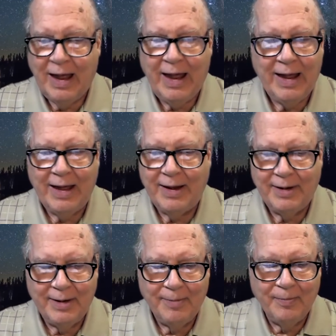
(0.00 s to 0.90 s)

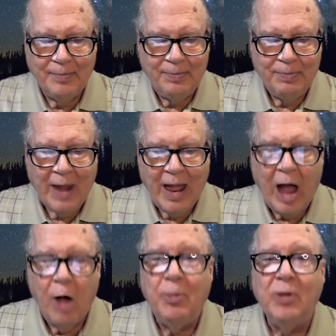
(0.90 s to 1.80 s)
And
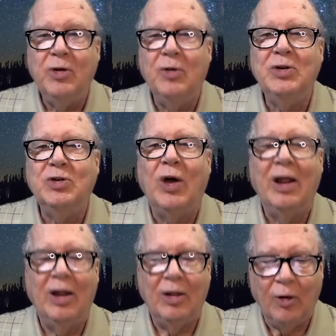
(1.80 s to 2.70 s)
I hope you do enjoy
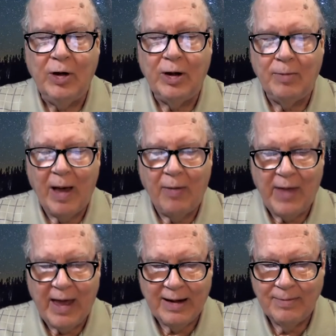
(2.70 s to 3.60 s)
learning about that.